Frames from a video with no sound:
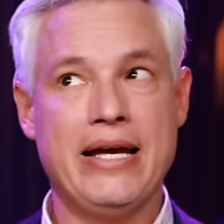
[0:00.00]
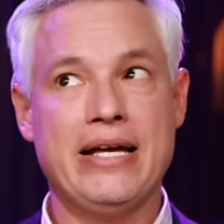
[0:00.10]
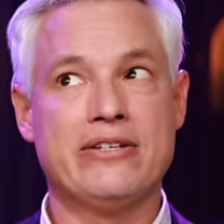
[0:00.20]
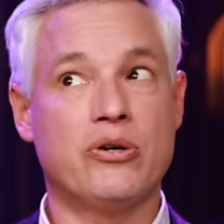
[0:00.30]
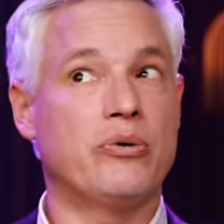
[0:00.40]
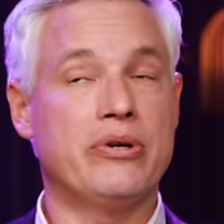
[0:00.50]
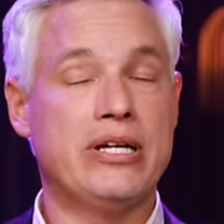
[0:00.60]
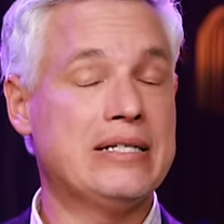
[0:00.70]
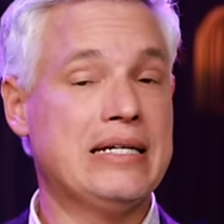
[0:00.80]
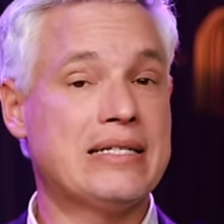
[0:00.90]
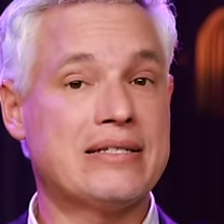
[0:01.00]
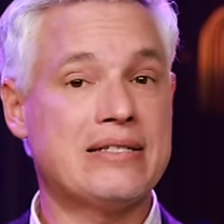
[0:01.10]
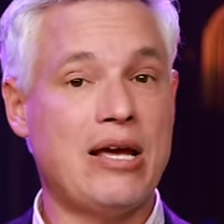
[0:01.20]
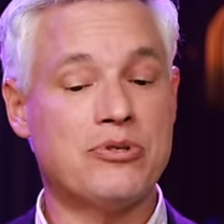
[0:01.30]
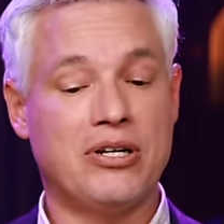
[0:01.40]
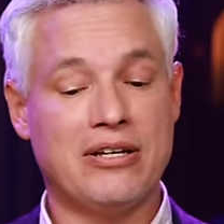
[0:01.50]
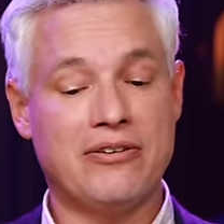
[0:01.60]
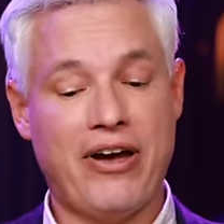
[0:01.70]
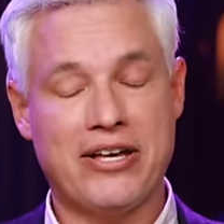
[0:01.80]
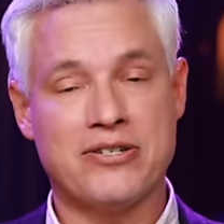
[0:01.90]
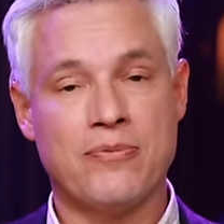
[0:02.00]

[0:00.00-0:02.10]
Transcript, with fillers: So it's, it's exceptionally fast.